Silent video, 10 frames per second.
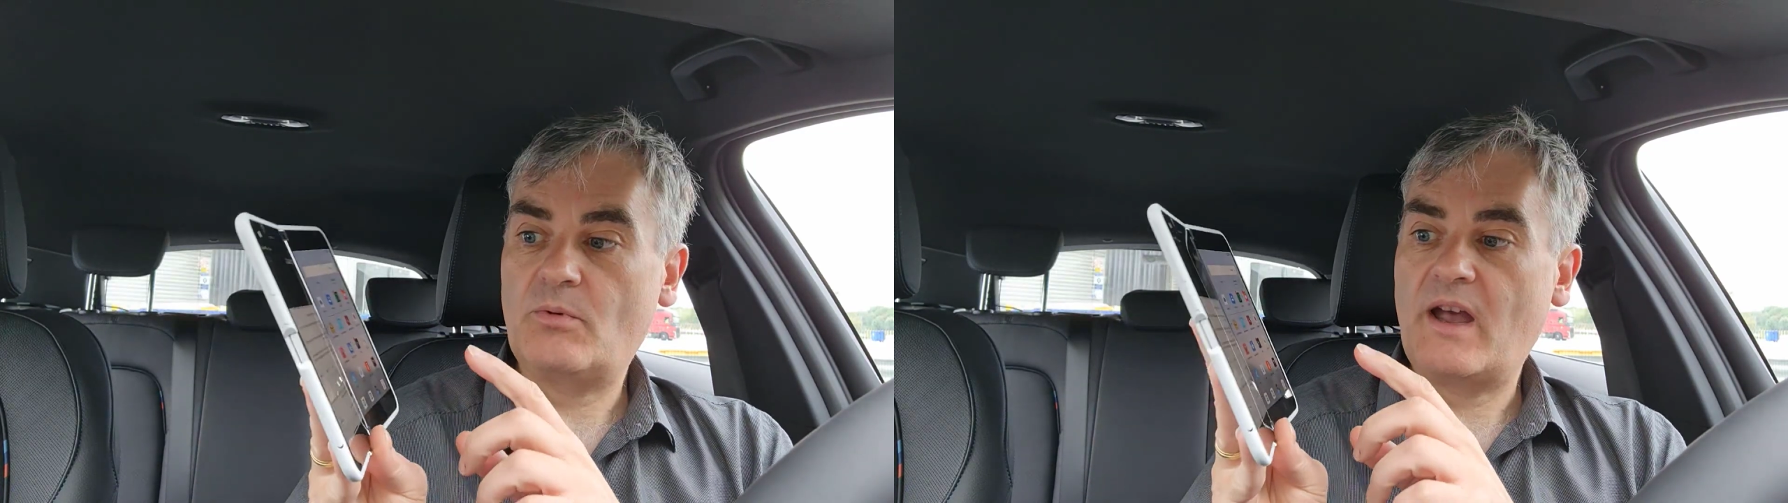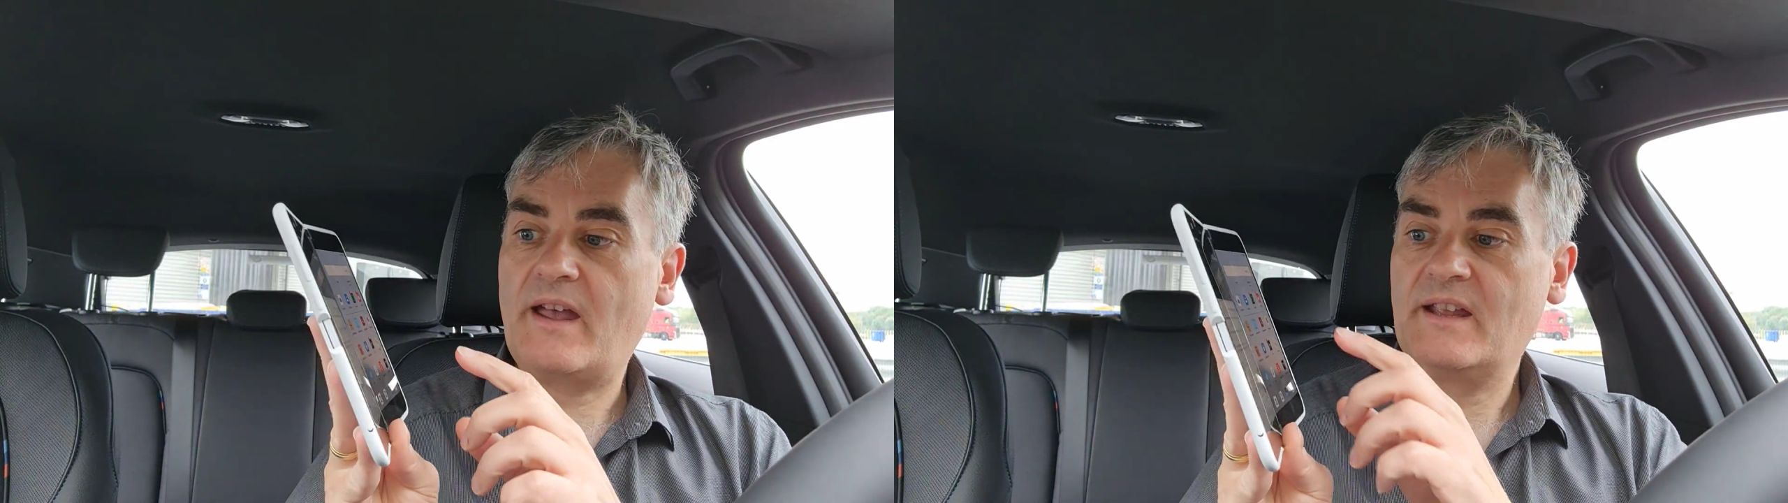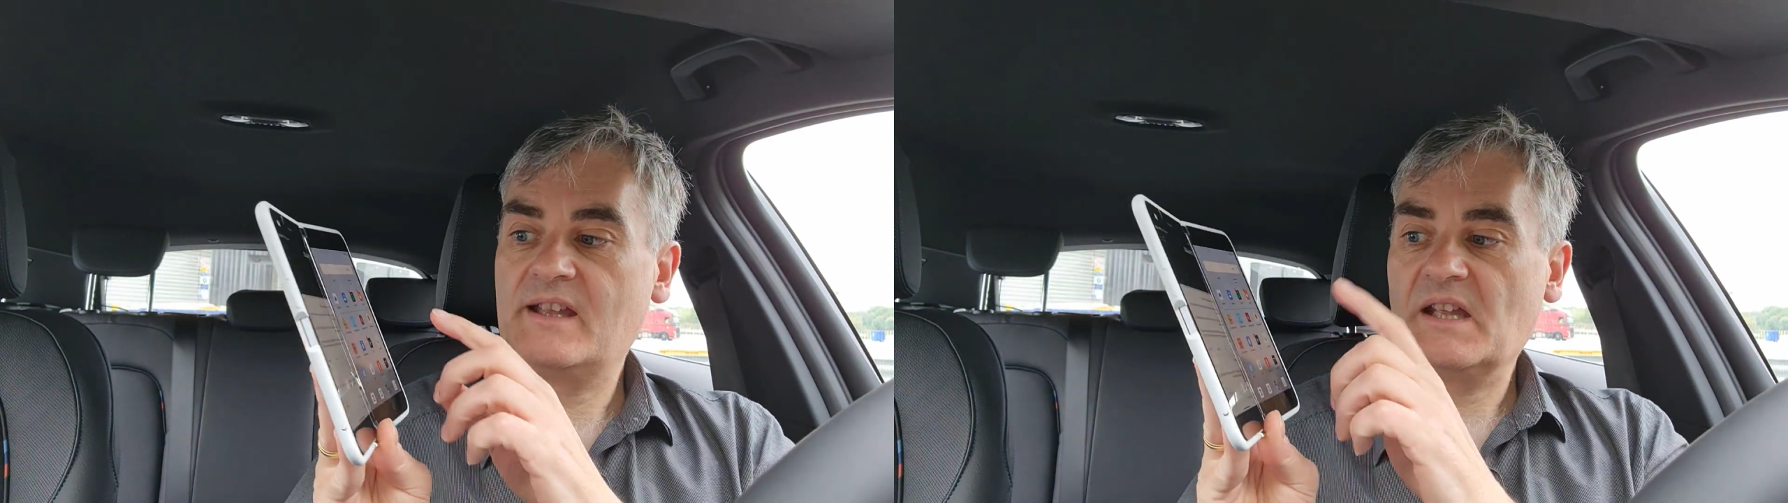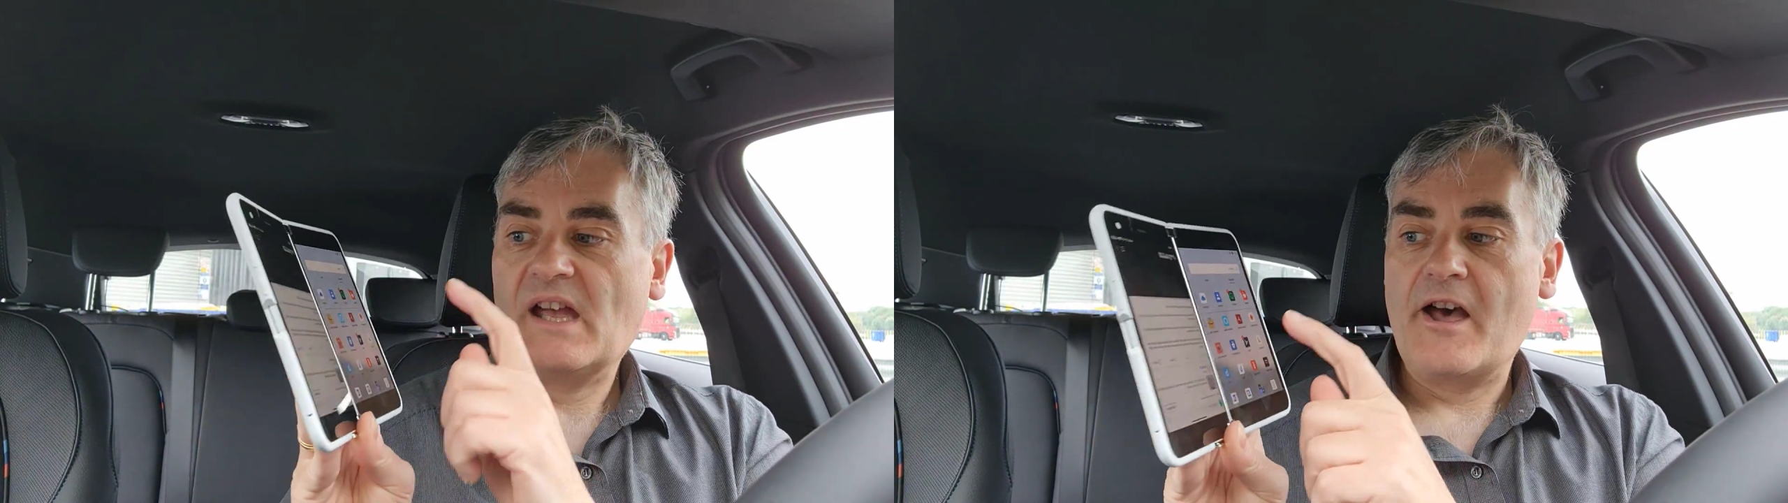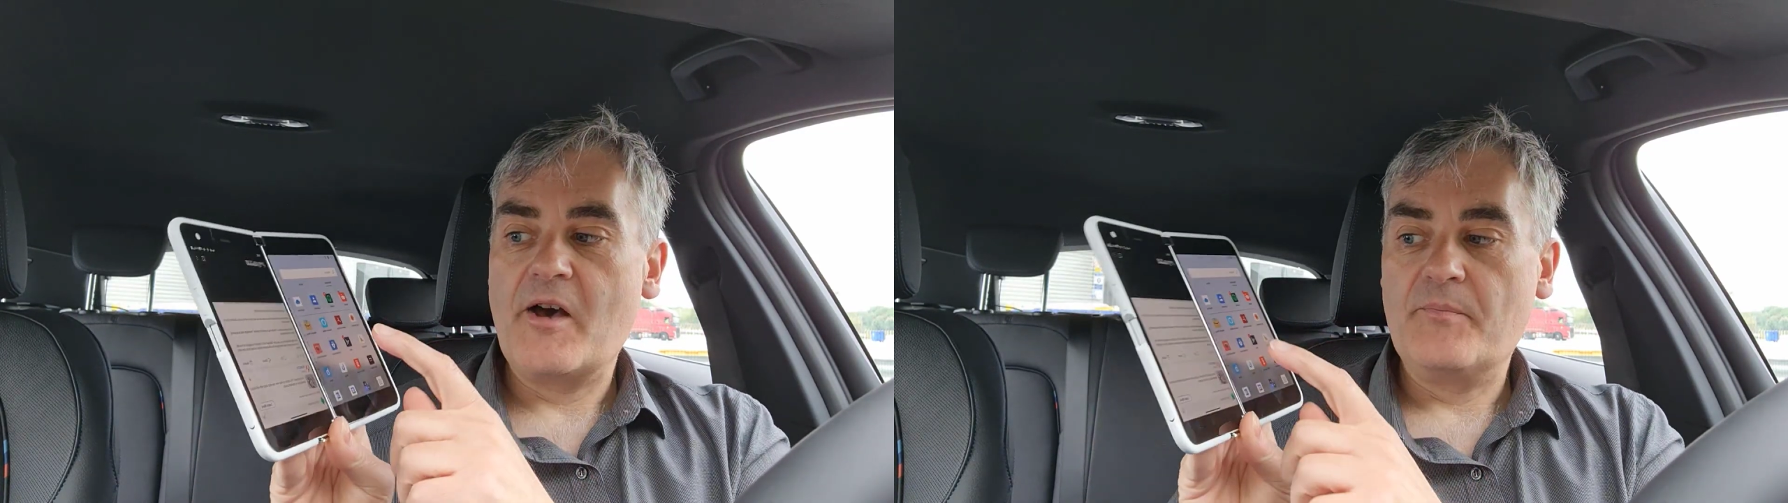where
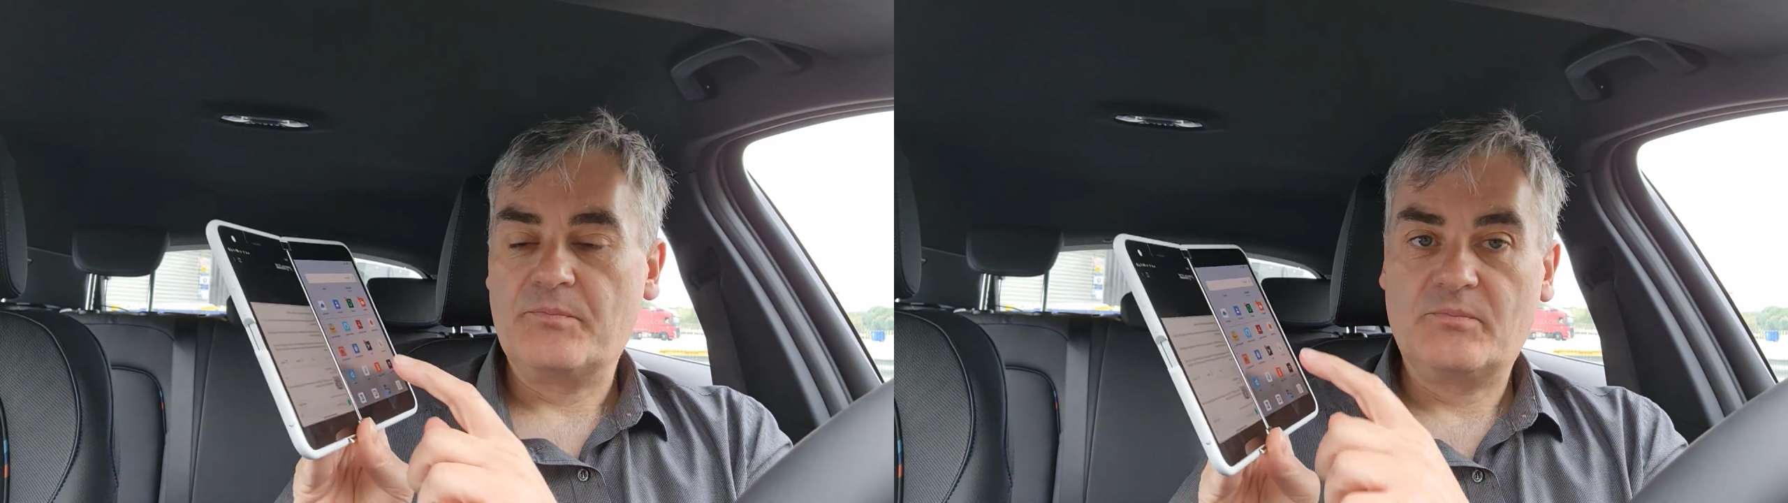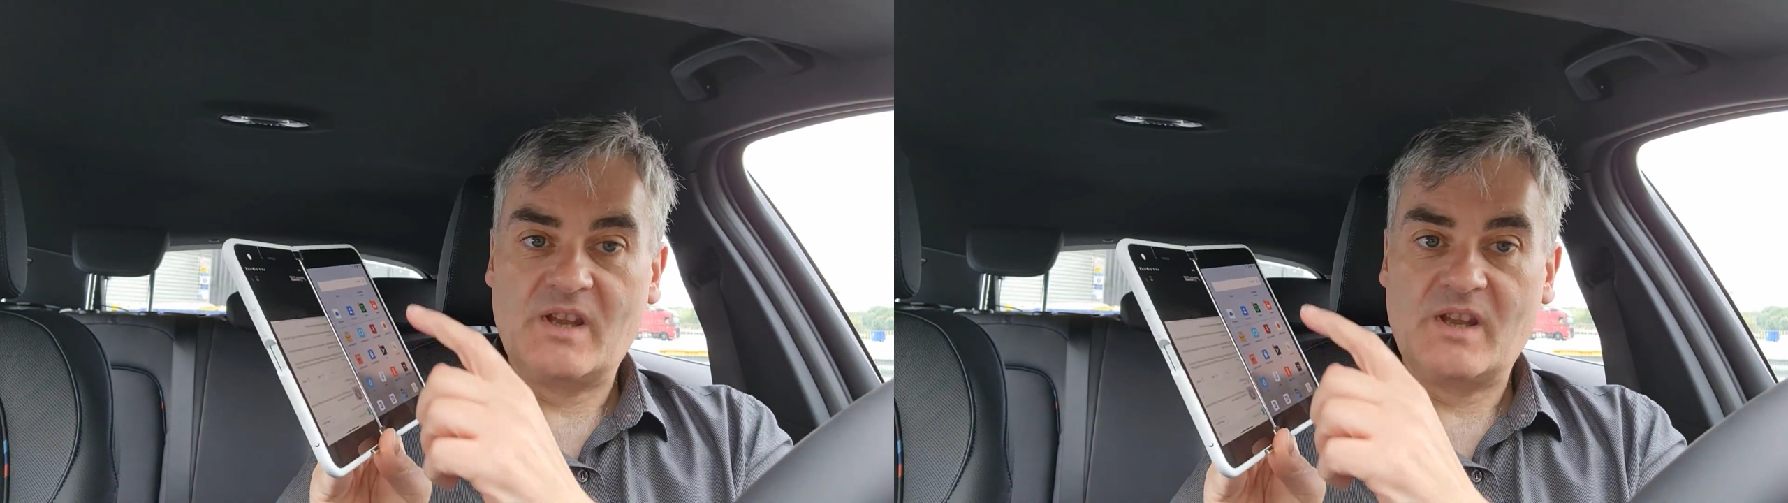um,